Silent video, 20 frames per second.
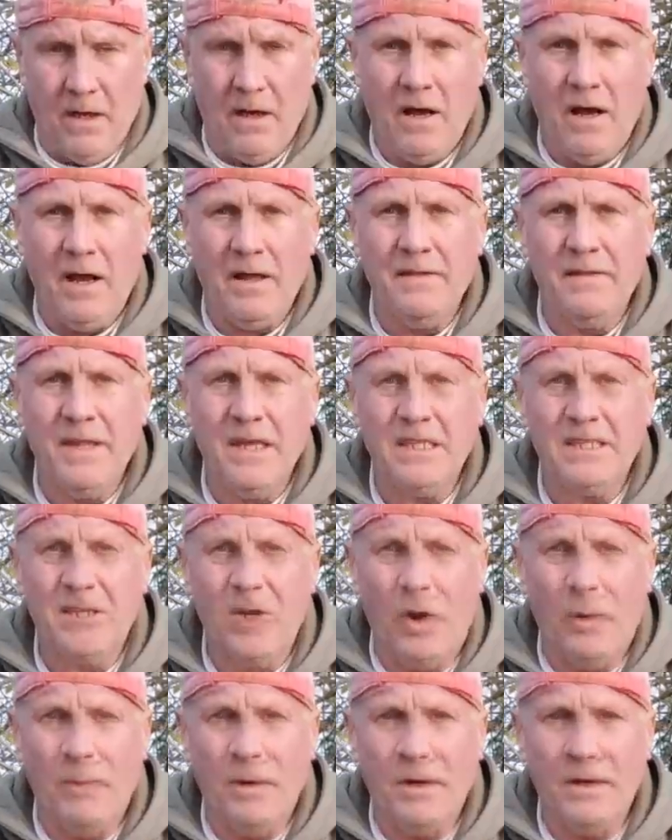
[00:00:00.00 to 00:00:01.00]
And this
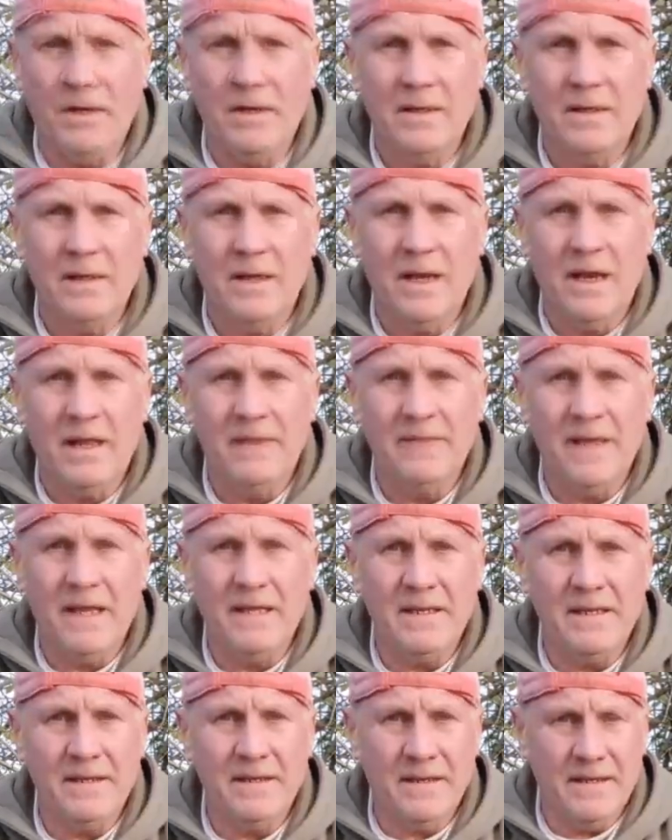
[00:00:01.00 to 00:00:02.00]
common,
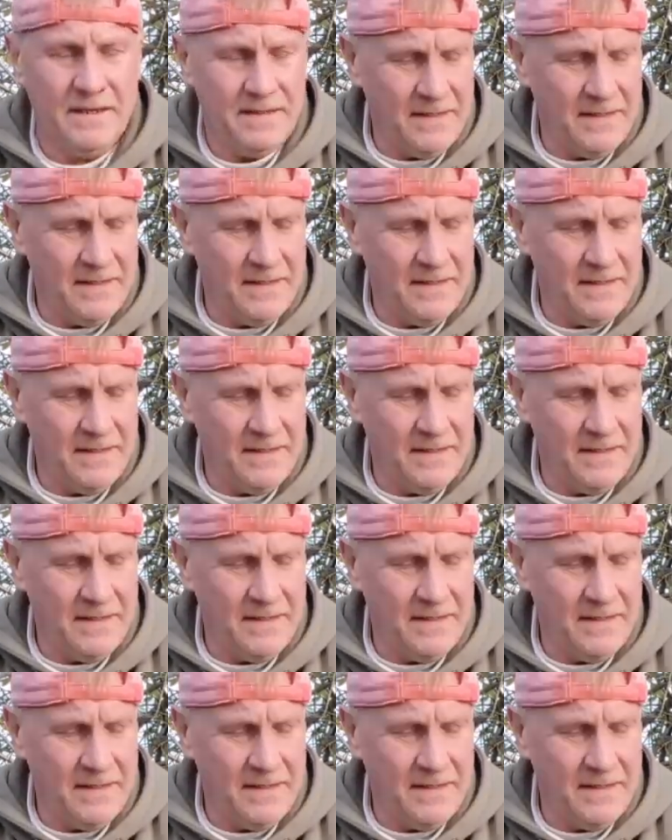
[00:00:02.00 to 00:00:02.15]
and